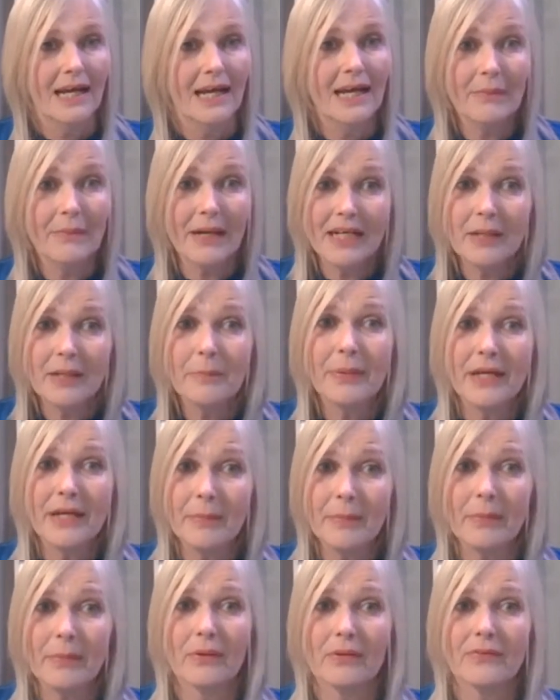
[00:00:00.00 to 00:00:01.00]
And many
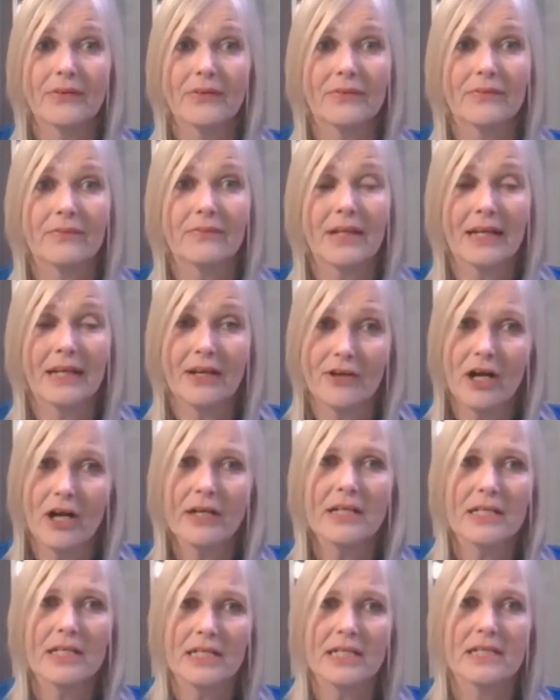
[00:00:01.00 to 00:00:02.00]
people that are
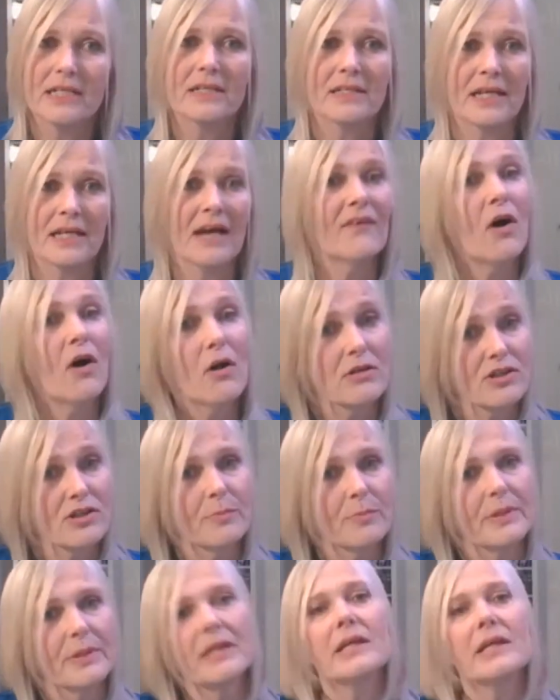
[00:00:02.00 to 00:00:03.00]
not indigenous have
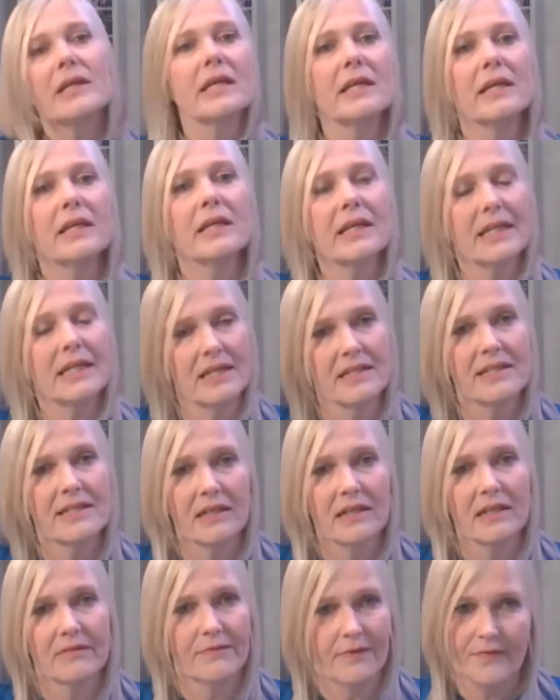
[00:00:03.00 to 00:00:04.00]
also been eating
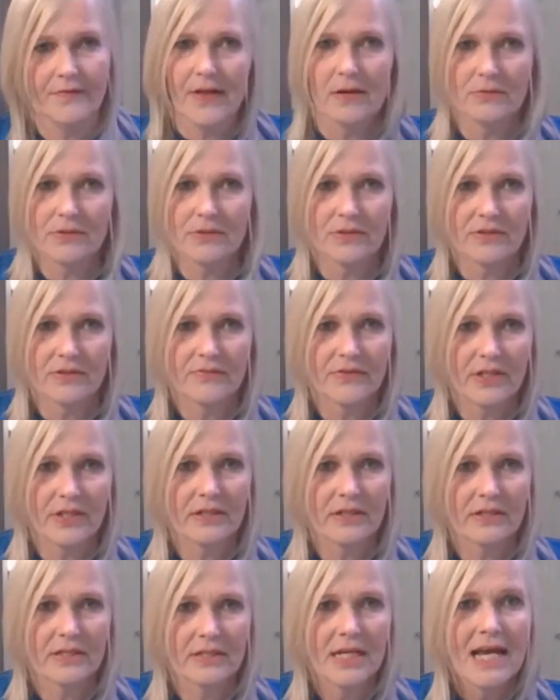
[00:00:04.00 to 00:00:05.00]
insects for thousands of
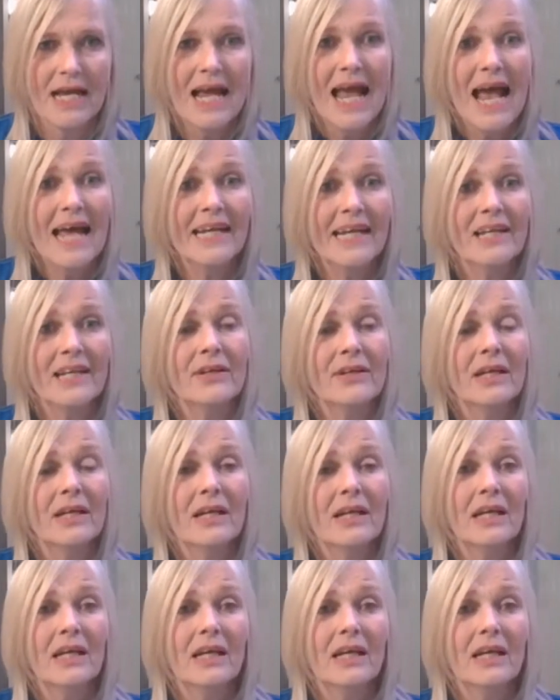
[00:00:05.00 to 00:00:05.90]
years. And it